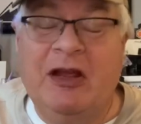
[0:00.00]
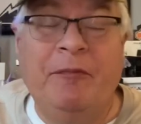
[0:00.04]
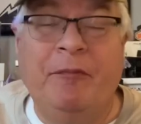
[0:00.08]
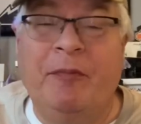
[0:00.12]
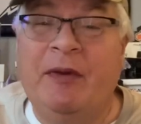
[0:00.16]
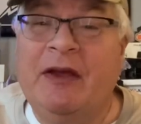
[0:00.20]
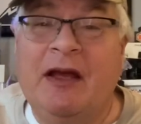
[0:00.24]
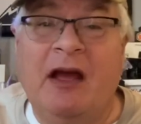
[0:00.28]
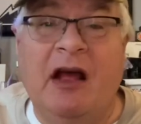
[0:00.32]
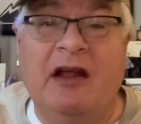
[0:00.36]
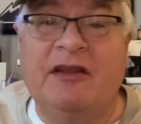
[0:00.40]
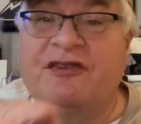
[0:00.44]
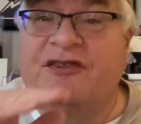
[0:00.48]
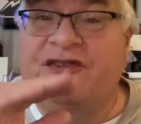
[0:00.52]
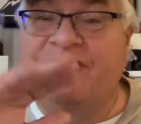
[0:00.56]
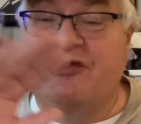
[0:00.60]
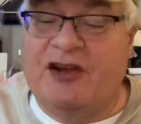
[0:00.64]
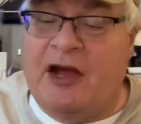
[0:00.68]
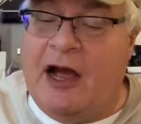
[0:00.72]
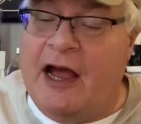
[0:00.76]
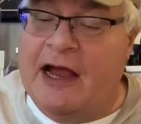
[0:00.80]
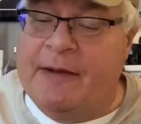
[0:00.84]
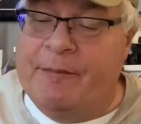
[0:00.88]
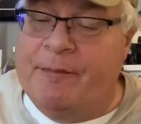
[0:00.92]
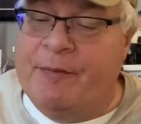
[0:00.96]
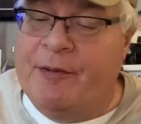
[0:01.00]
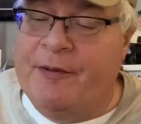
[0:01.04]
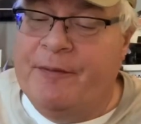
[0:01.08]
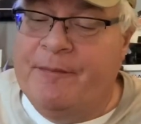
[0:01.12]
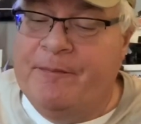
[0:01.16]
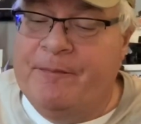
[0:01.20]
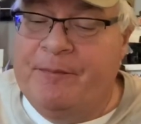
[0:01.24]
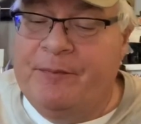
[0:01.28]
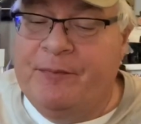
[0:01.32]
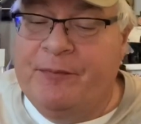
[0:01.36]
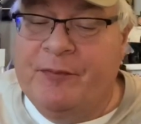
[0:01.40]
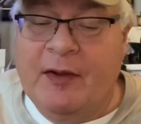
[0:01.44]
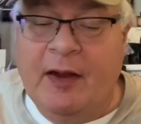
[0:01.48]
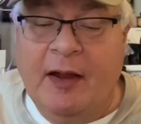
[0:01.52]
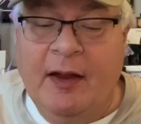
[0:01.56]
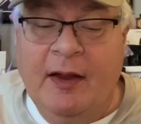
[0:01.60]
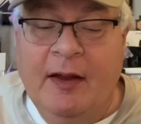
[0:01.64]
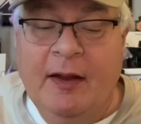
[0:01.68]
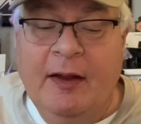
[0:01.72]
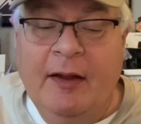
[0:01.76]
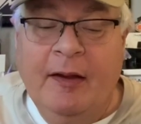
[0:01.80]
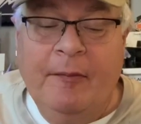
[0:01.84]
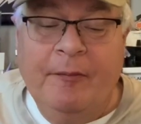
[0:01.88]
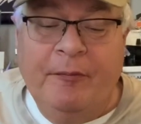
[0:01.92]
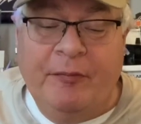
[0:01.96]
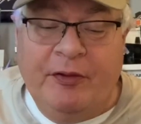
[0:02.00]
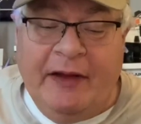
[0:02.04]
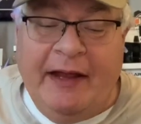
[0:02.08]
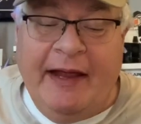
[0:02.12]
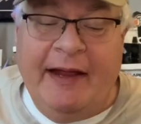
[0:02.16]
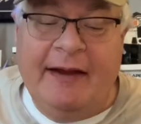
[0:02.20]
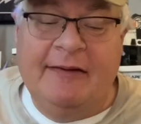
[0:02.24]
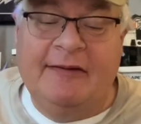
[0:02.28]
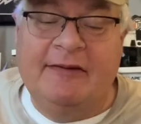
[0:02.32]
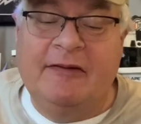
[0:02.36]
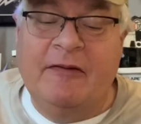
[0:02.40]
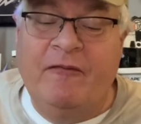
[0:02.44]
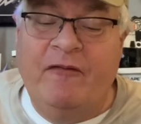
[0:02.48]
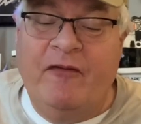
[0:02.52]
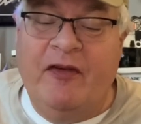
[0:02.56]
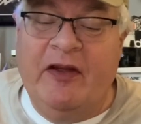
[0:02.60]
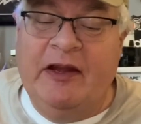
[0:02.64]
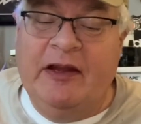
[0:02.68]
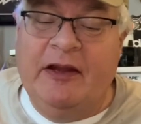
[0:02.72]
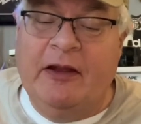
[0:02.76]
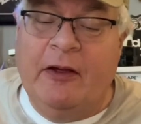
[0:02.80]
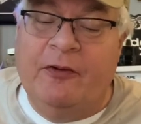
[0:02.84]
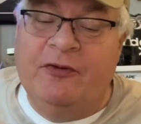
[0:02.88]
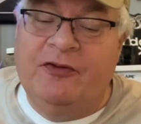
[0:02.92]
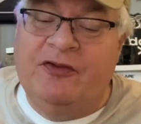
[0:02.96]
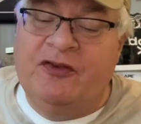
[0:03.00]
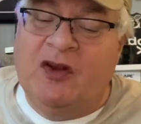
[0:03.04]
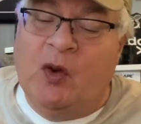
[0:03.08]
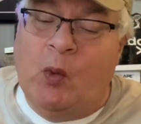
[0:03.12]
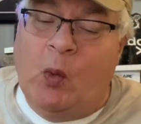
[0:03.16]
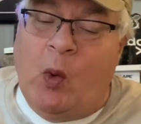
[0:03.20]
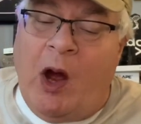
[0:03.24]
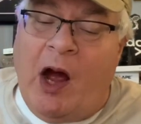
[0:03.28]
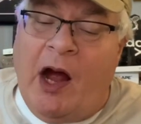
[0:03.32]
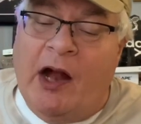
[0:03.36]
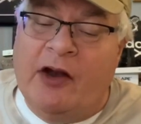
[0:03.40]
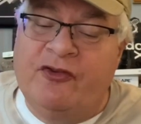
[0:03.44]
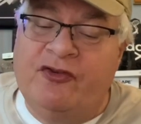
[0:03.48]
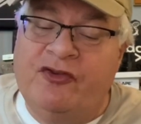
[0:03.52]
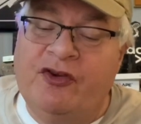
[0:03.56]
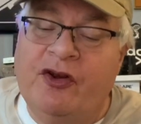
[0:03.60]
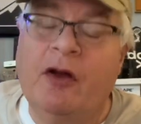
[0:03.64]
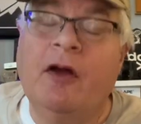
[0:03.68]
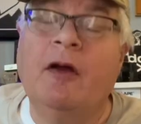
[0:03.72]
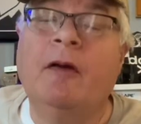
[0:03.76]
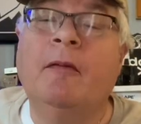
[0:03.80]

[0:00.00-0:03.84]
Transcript: be on Skype. Plan some videos to watch,